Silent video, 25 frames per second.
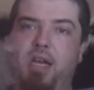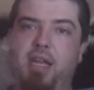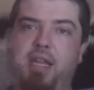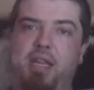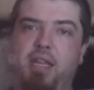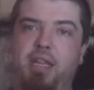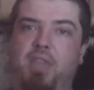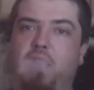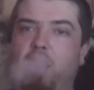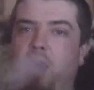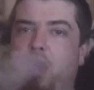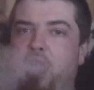
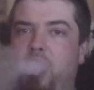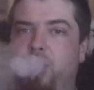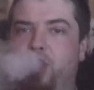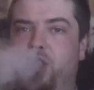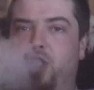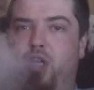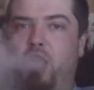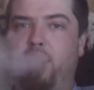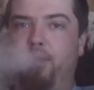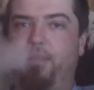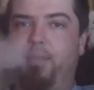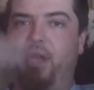the large
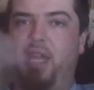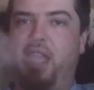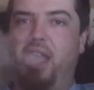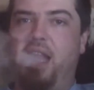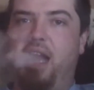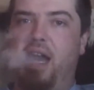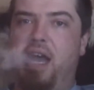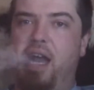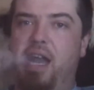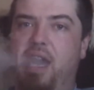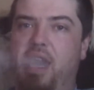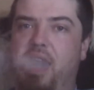company,
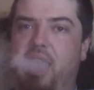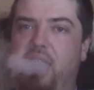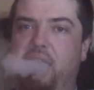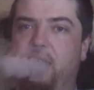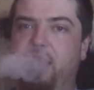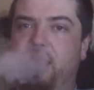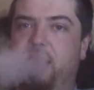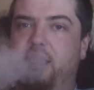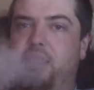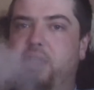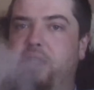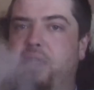
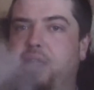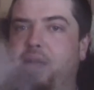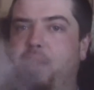and